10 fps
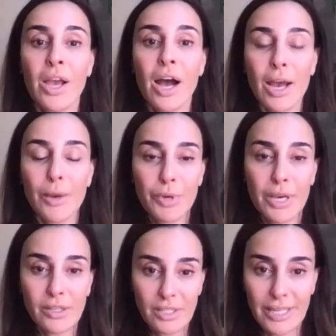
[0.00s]

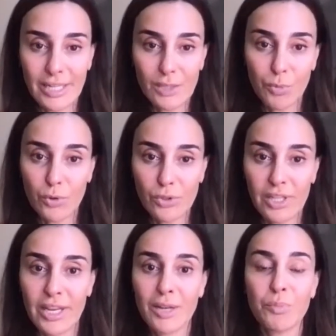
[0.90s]
IPL is intense pulse
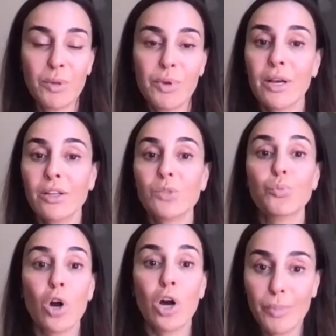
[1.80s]
light, BBL is
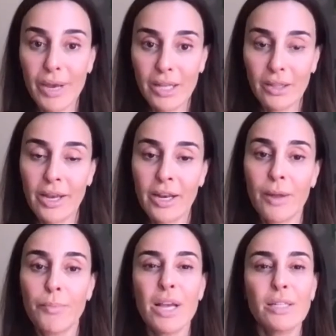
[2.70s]
broadband light,
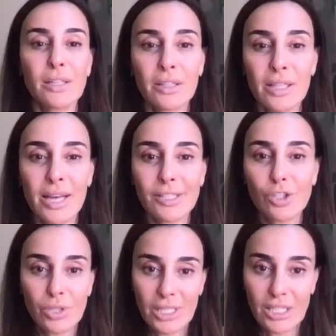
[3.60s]
and basically that's
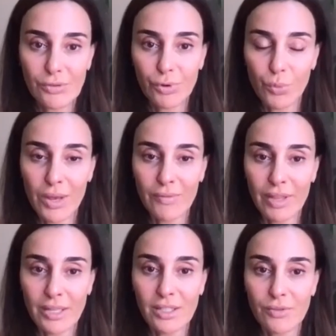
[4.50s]
using different
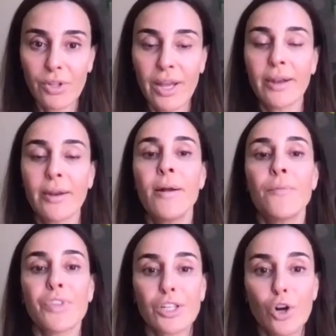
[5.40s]
wavelengths of light
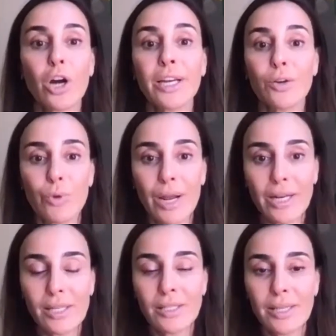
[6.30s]
that target
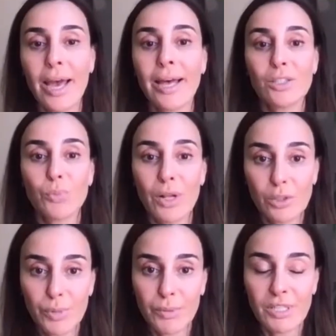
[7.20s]
redness as well as
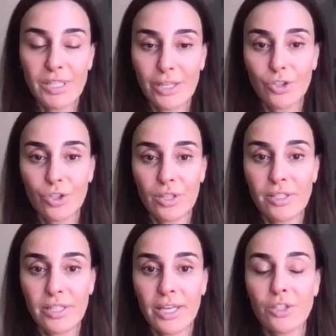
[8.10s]
pigmentation in the
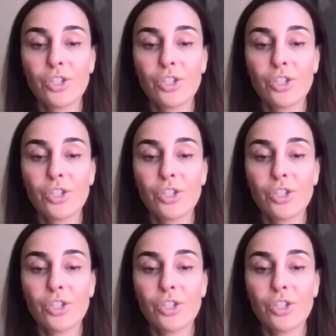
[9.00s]
skin.